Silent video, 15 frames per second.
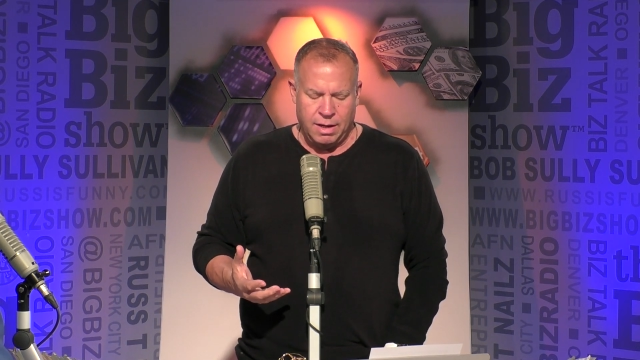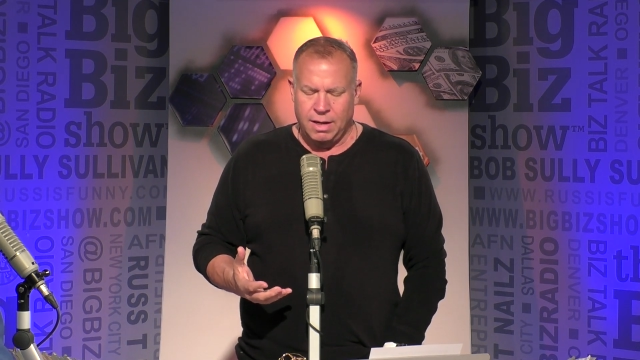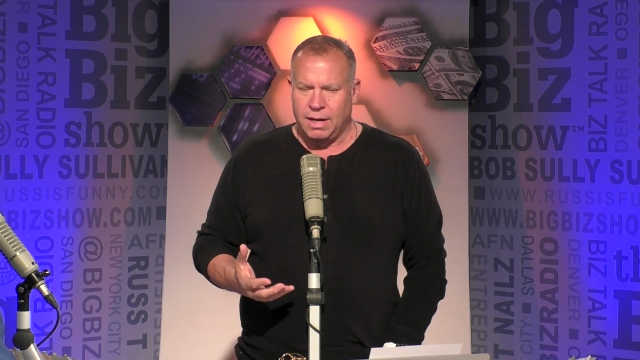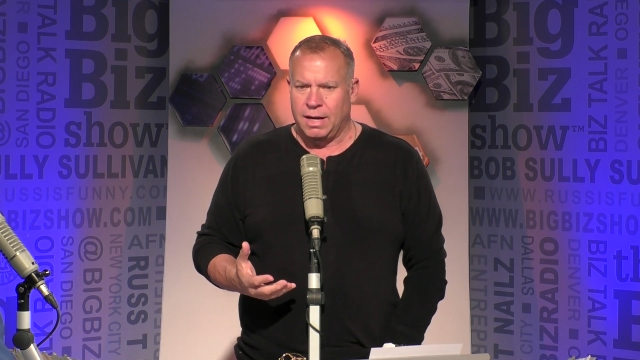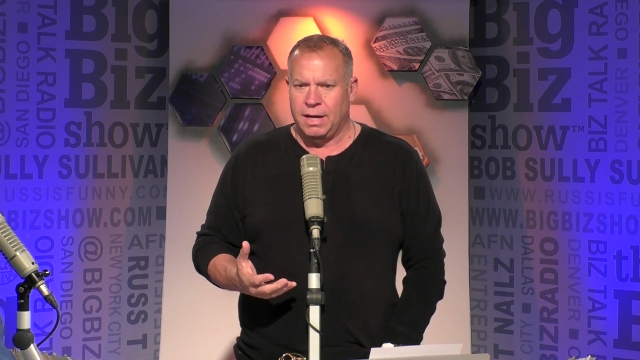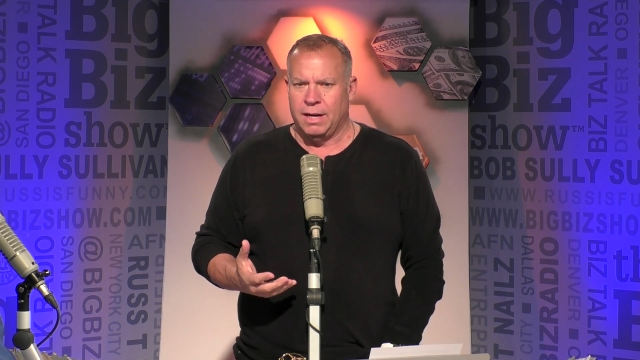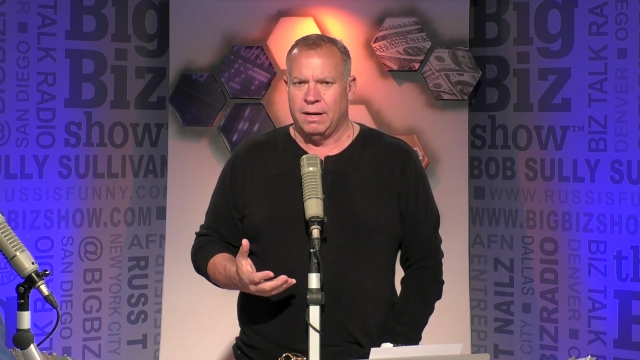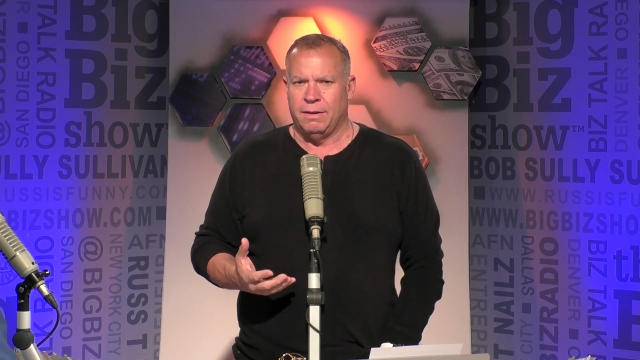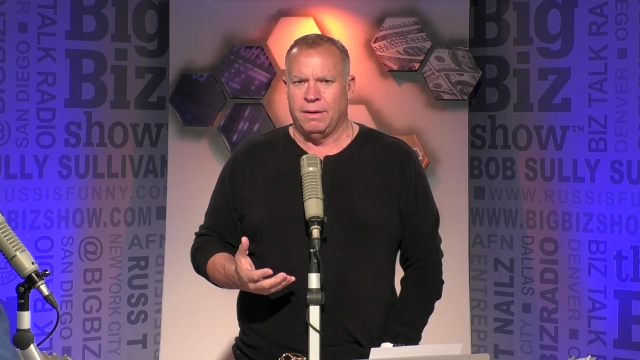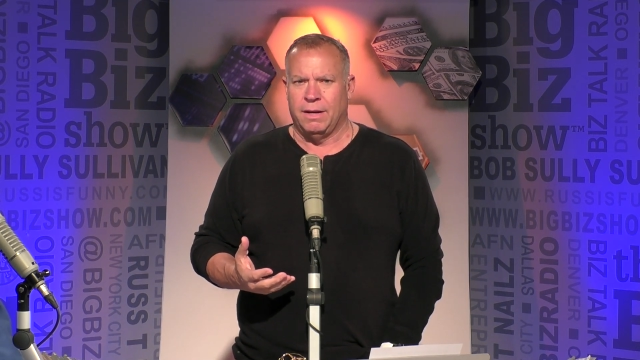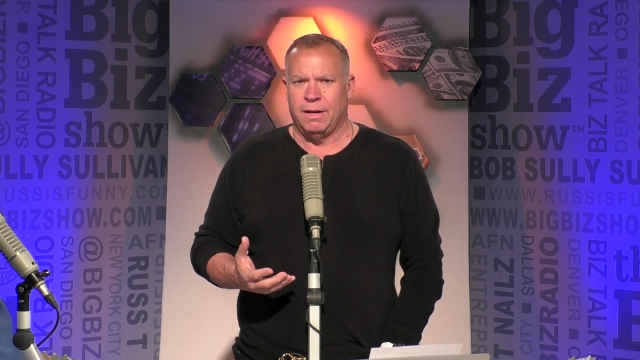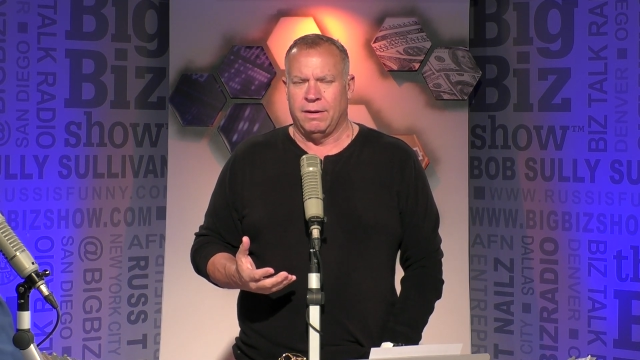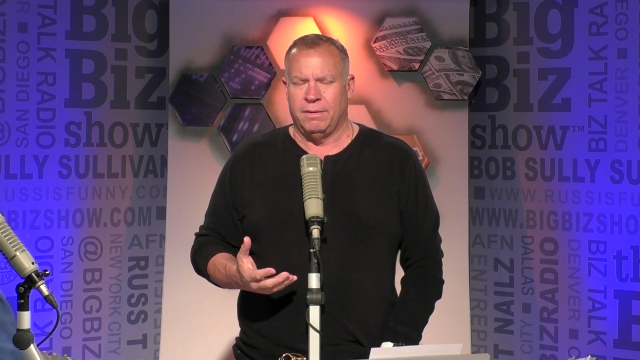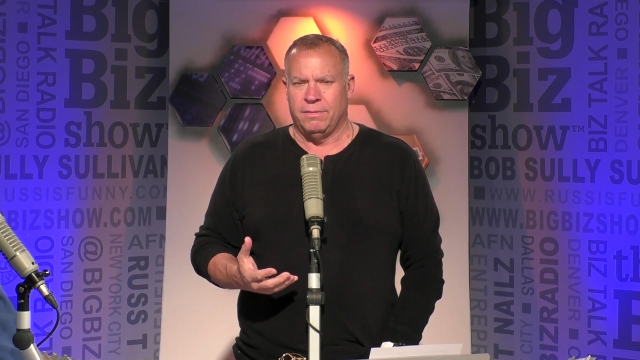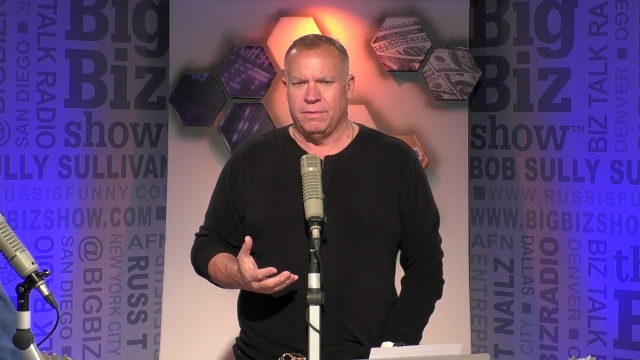
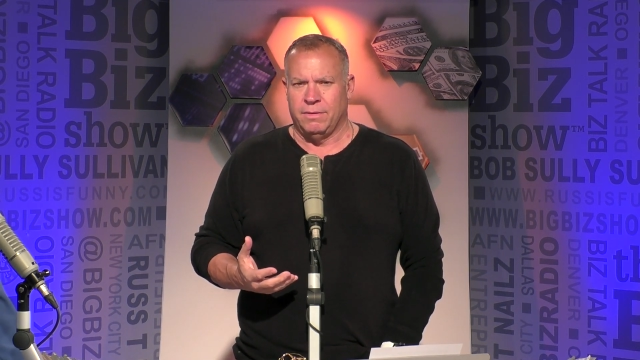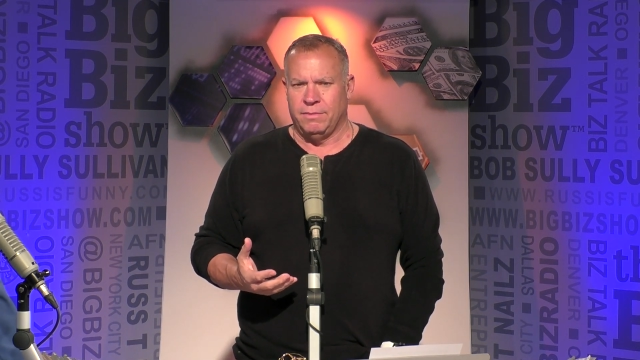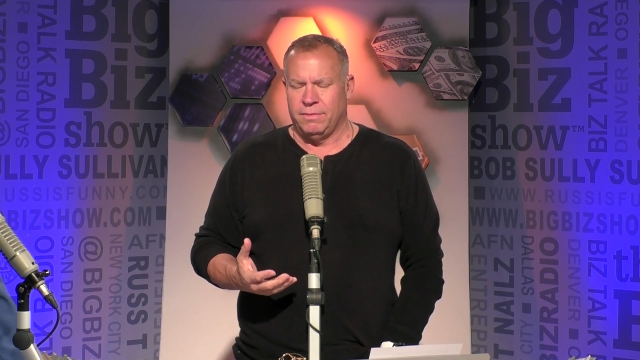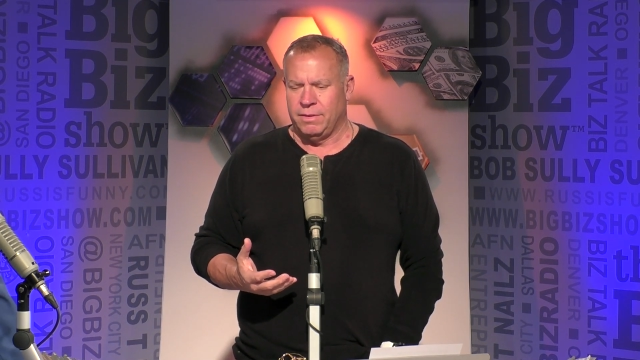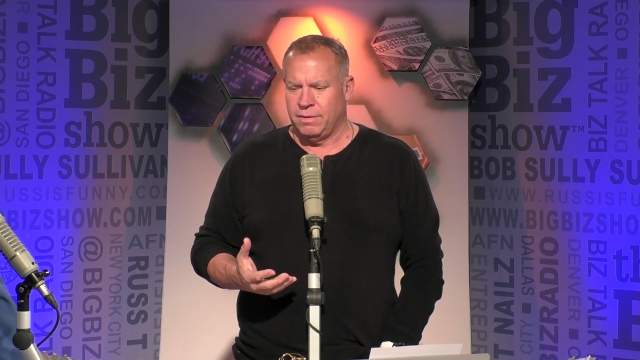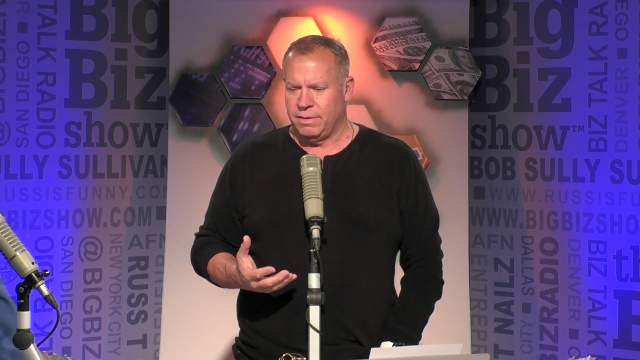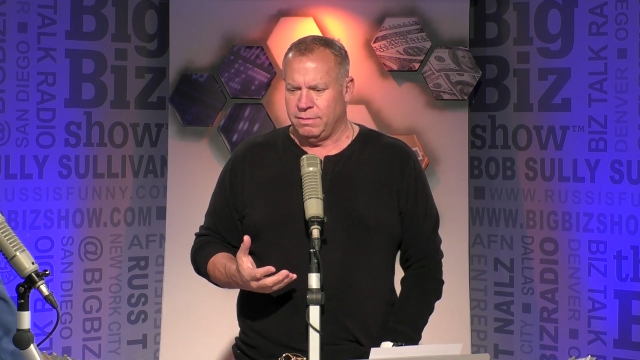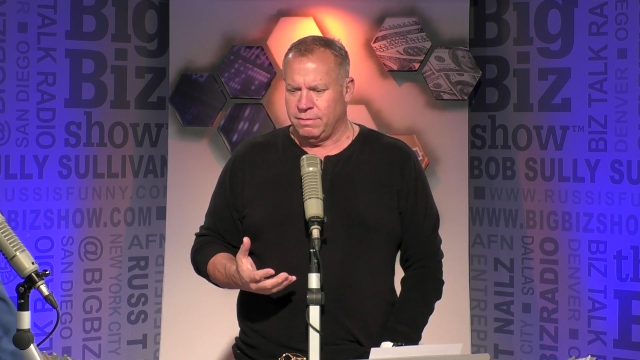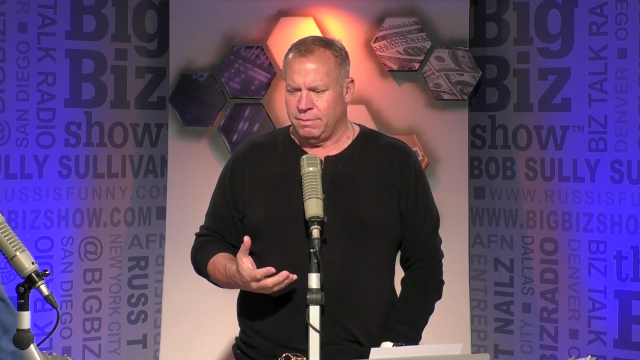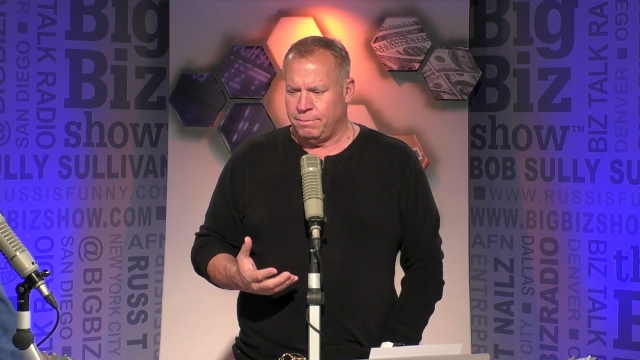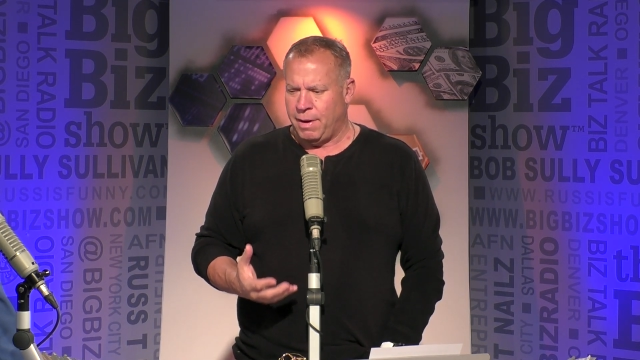the